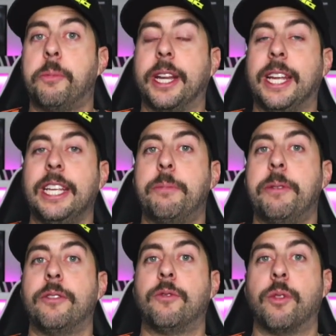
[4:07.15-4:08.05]
but he's
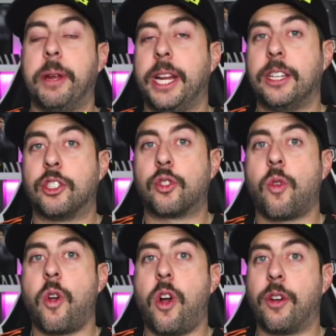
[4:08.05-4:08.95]
been remaining
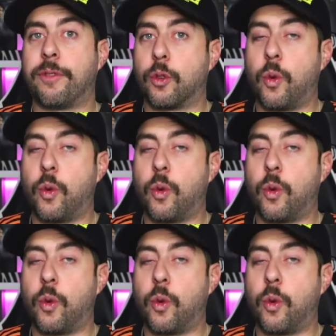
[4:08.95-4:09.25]
strong for